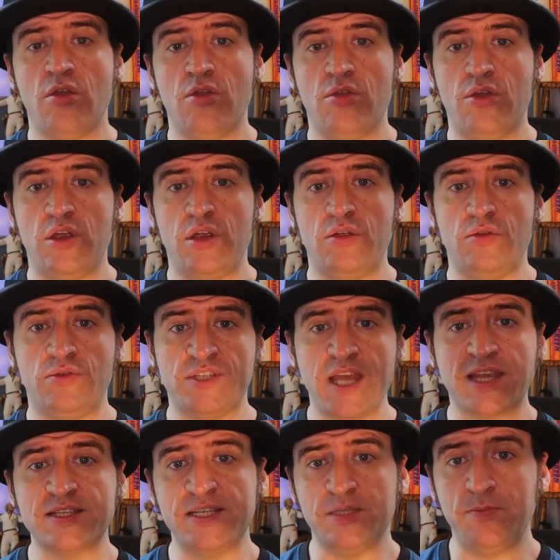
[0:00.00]
the
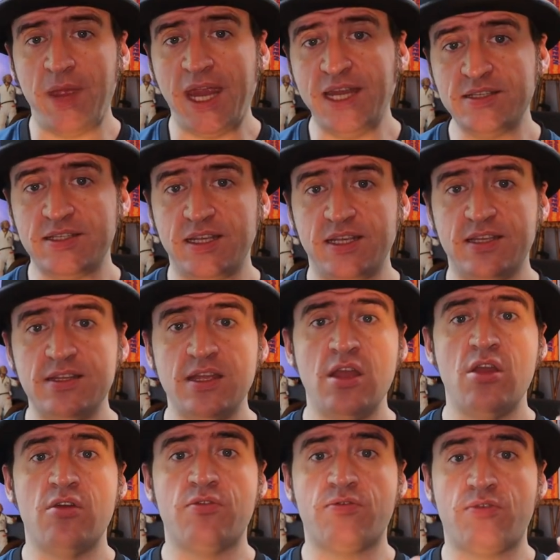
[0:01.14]
text is painted
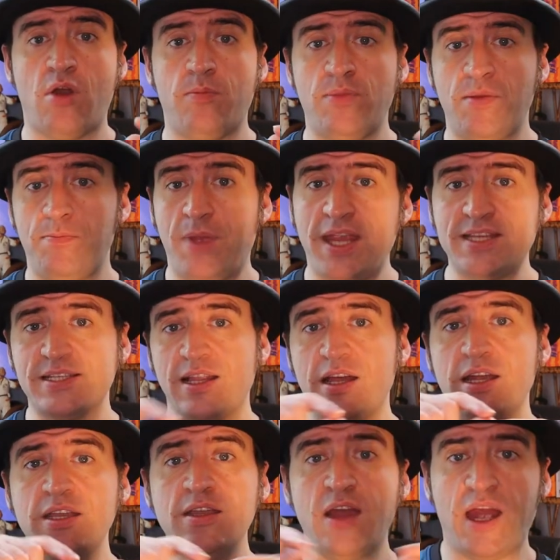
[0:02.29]
from the
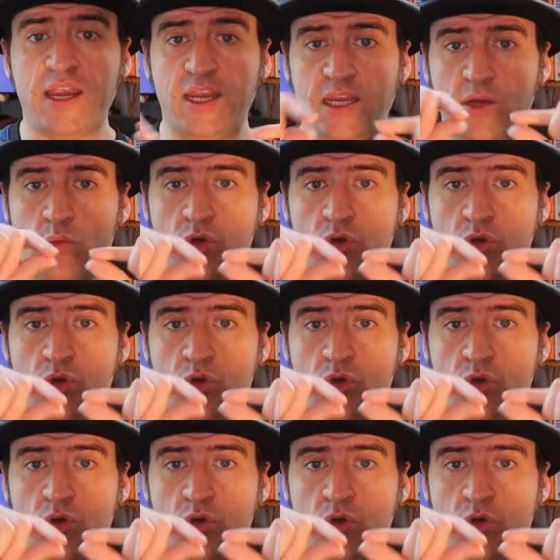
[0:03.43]
baseline, i.e.